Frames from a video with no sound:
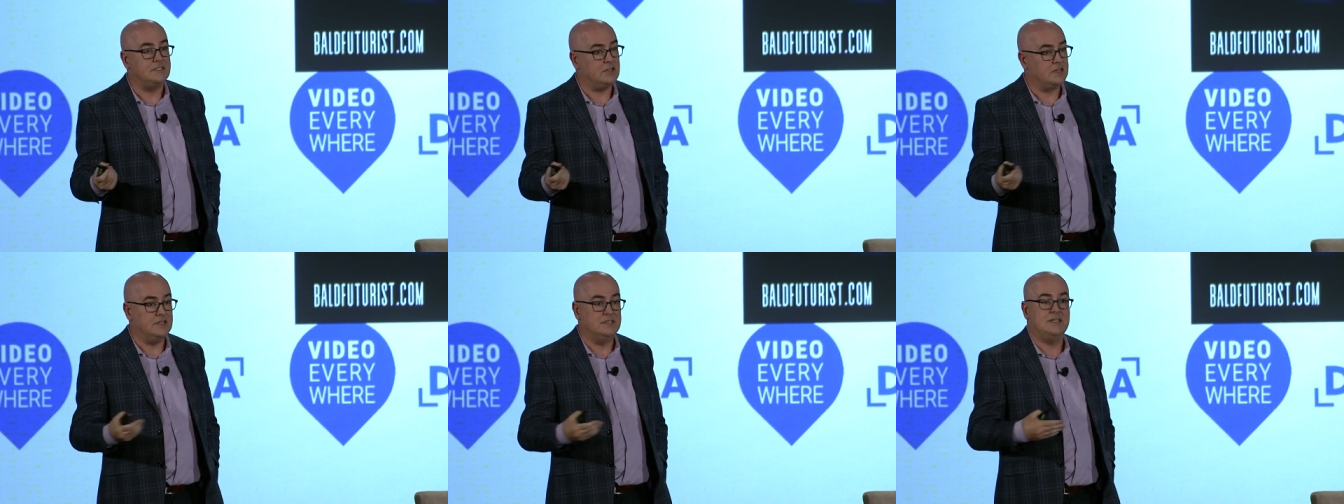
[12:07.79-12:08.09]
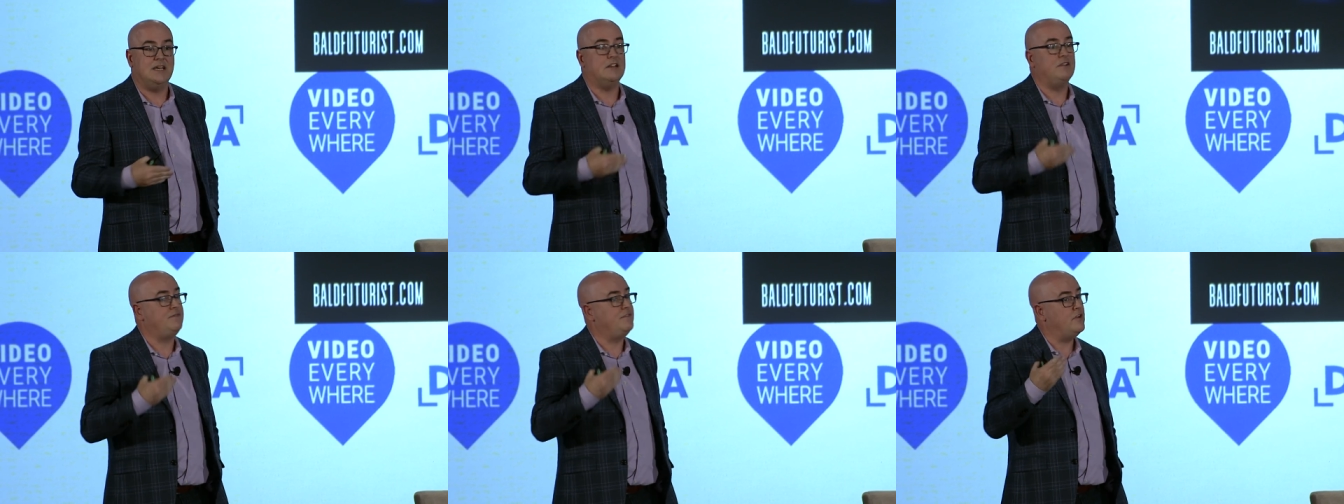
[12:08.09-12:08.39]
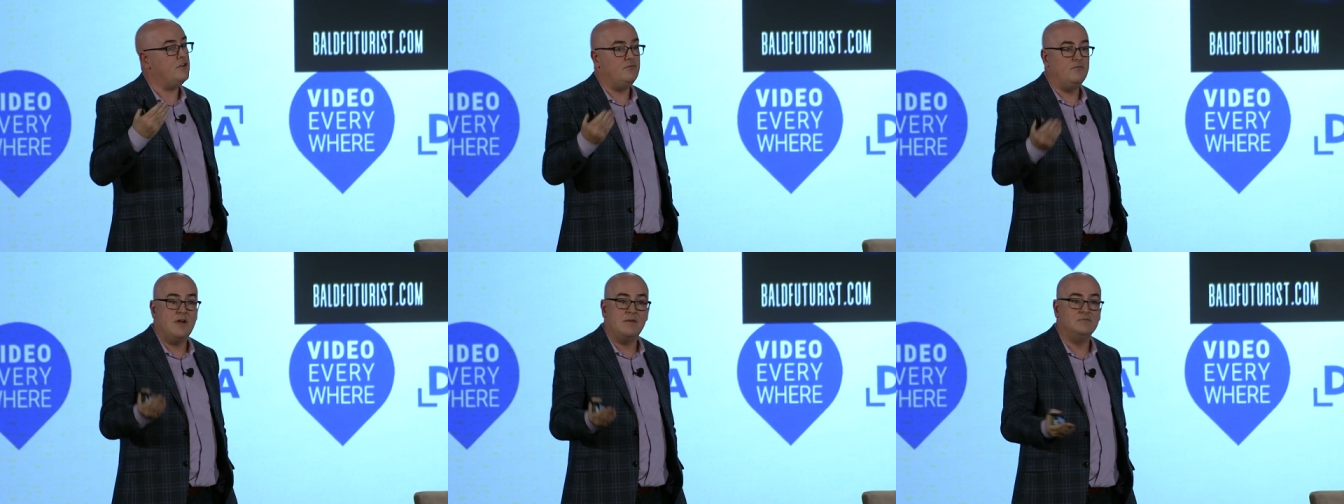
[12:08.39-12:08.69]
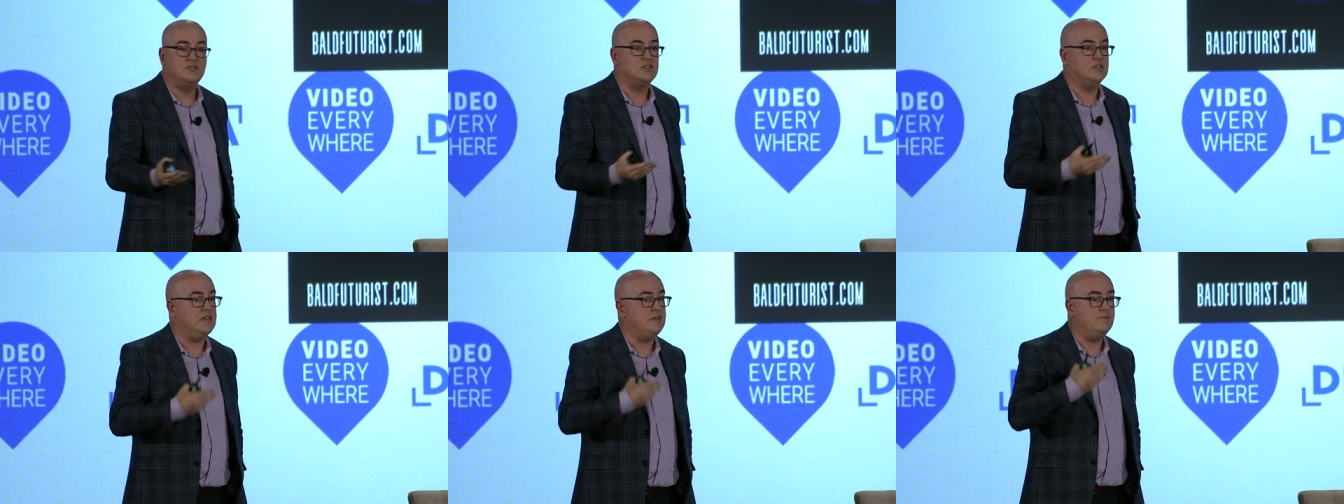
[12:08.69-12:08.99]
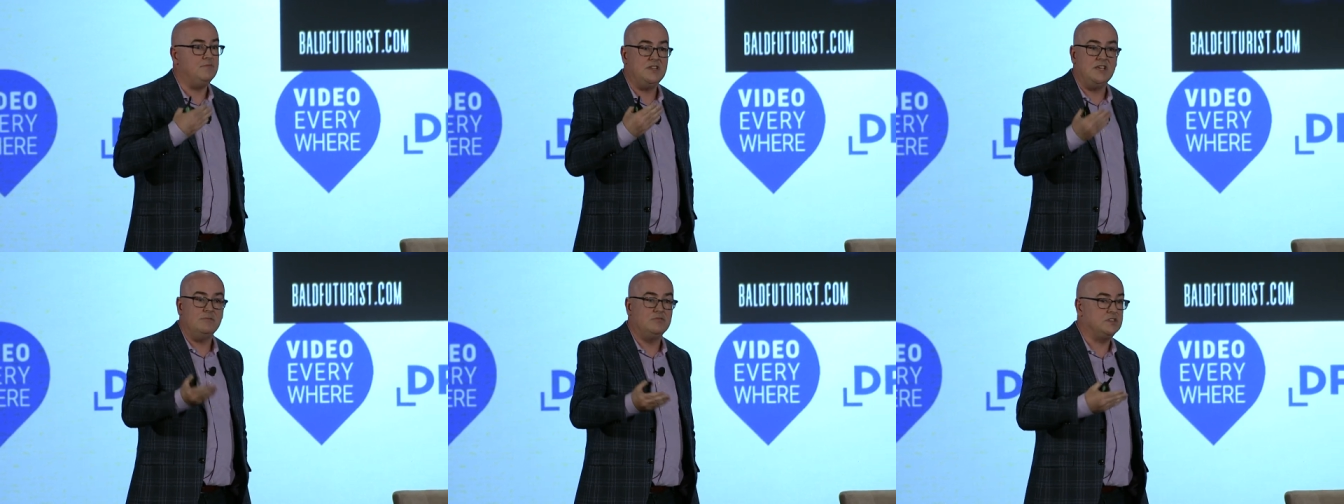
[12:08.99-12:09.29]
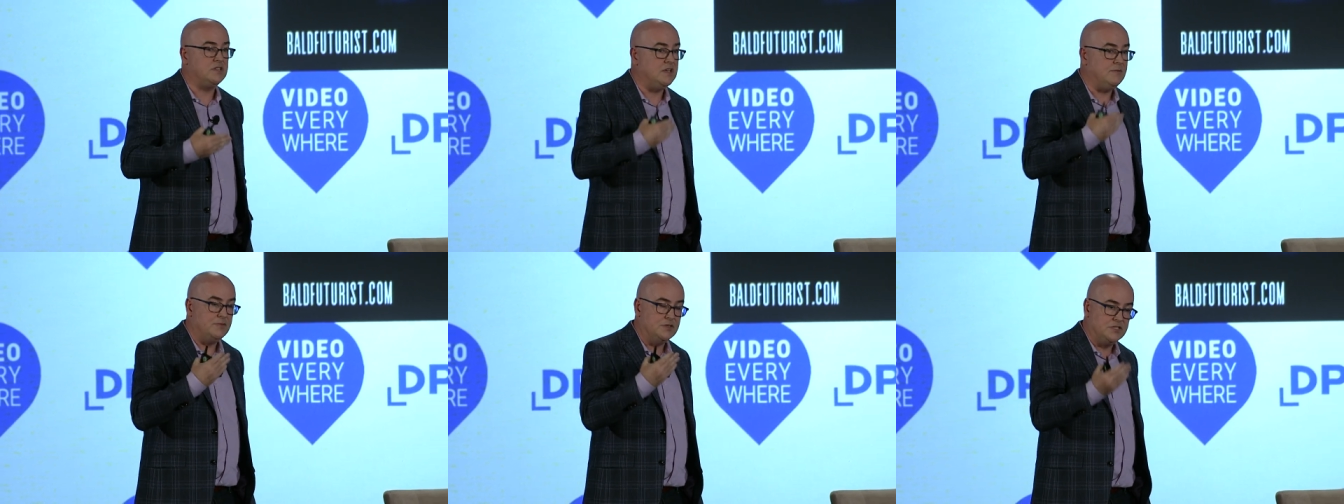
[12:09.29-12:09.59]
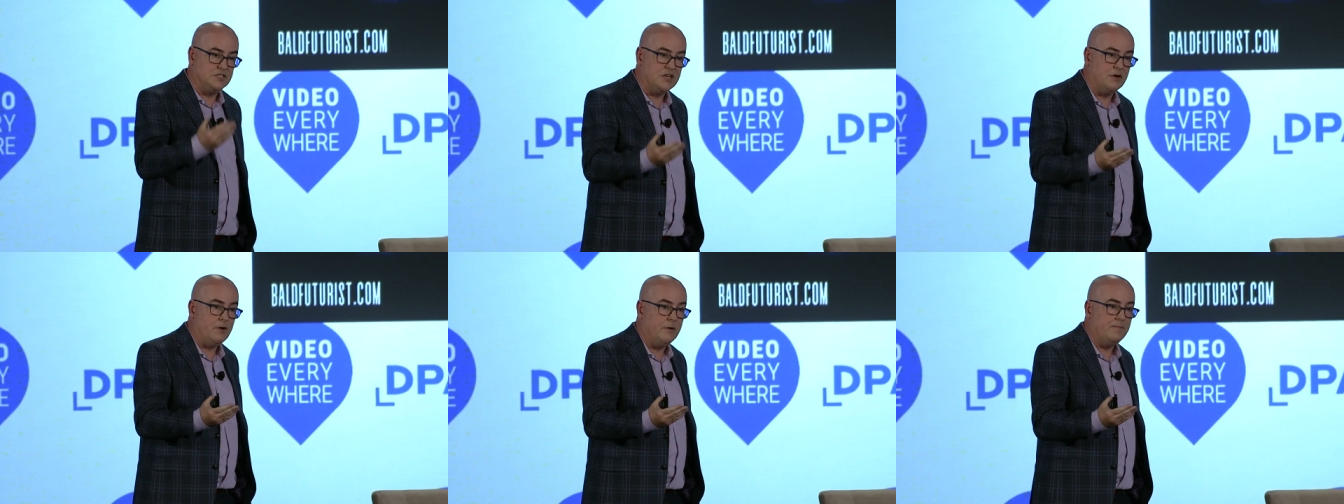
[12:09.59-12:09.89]
It can tell if they're in REM sleep, deep sleep, and
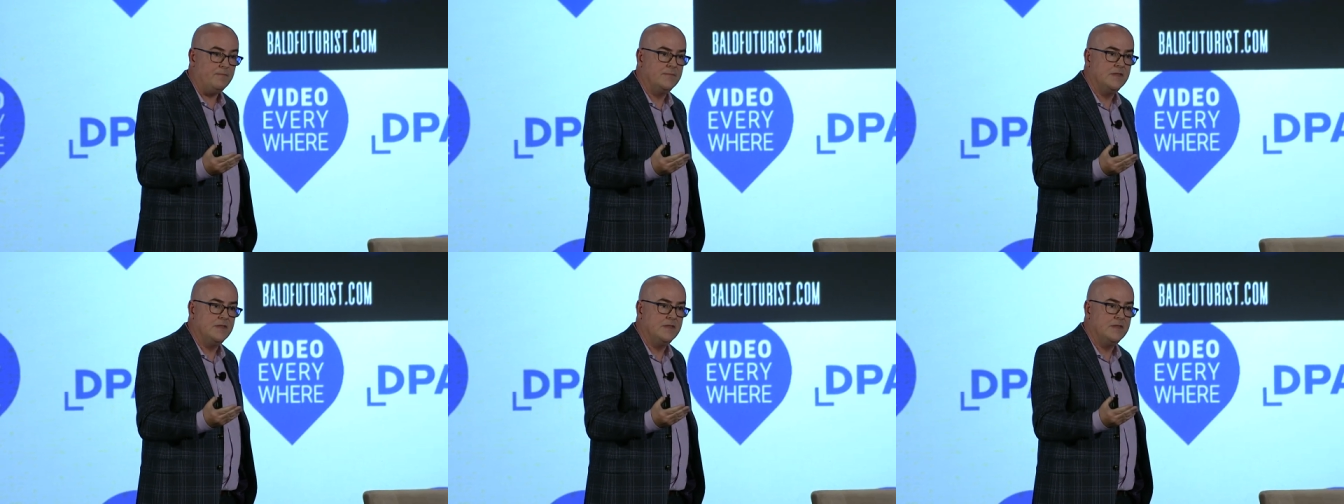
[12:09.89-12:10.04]
so on.